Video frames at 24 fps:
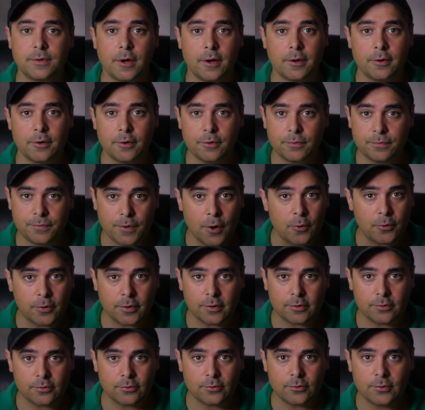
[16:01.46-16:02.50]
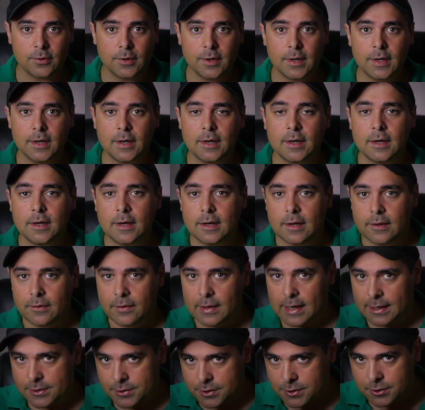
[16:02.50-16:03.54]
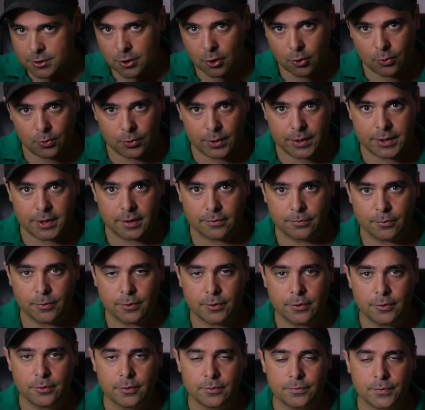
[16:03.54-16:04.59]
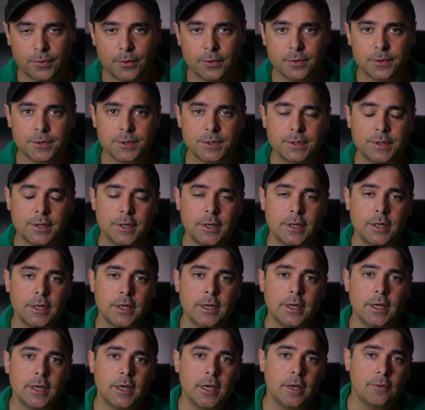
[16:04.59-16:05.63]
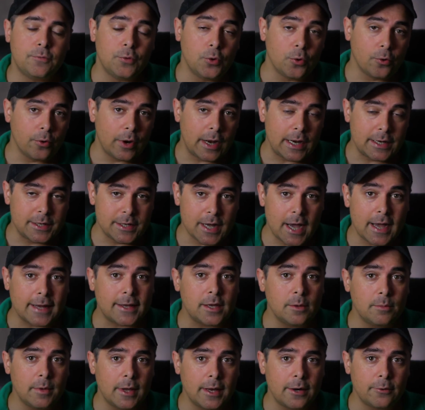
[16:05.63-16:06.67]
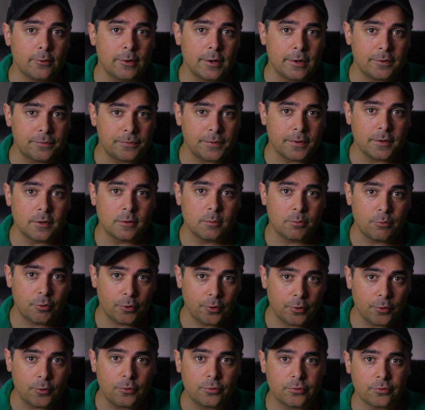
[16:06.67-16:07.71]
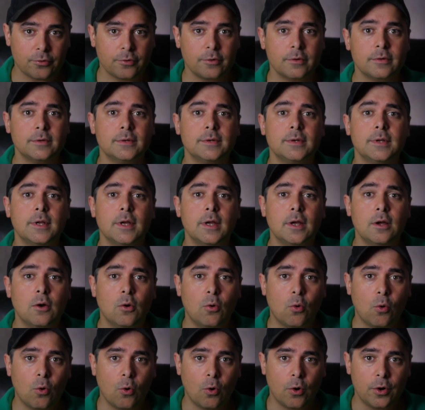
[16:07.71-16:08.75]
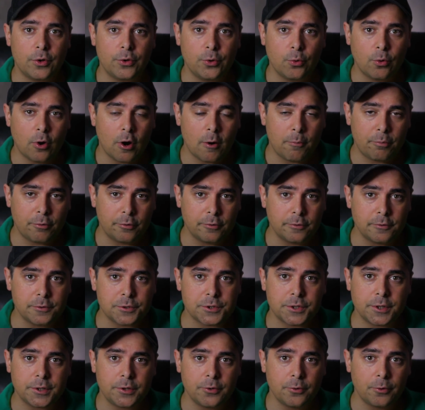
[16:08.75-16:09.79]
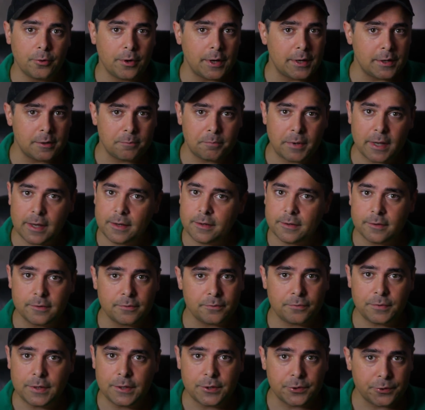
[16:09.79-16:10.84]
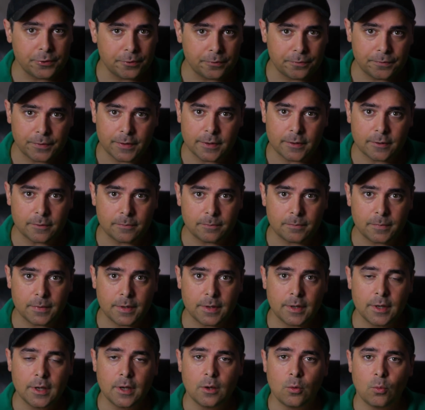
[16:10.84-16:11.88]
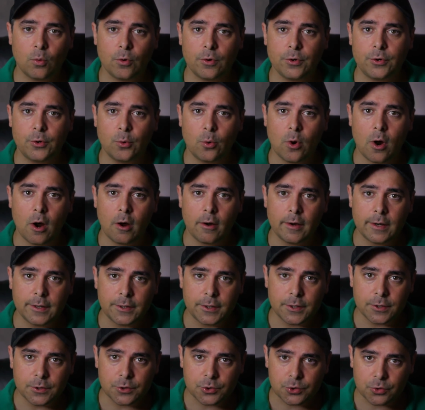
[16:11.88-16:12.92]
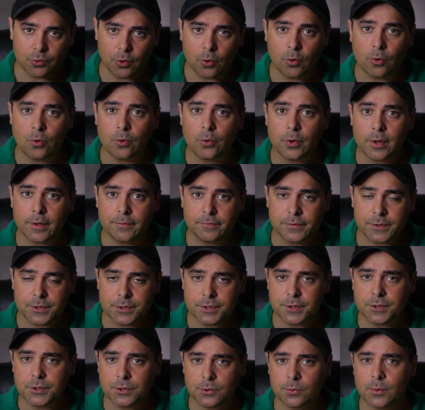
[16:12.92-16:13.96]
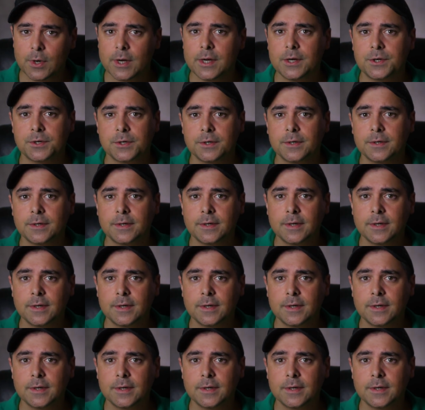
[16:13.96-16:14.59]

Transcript: autofocus. That's a totally different universe. If you're a documentary film producer, or you are producing your independent feature film, where you are in control of the situation,